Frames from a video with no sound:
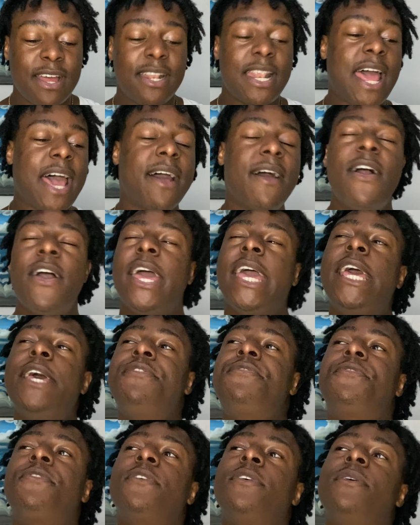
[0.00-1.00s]
Like,
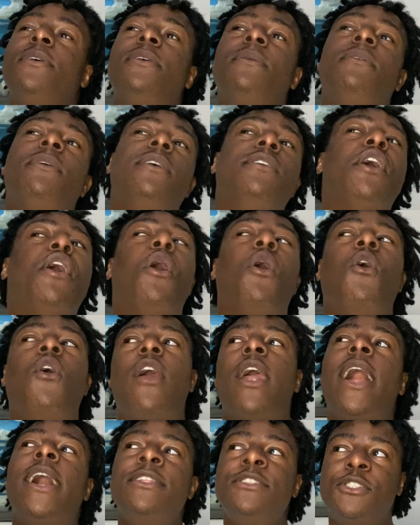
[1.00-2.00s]
if a
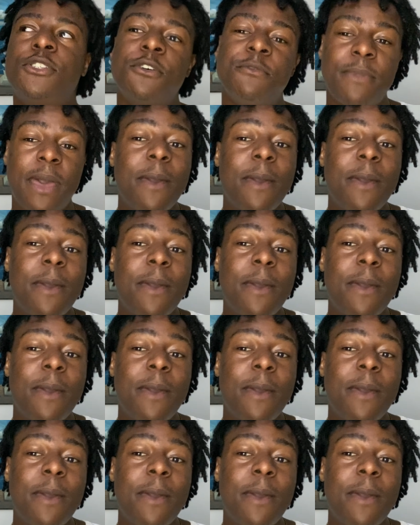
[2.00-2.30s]
random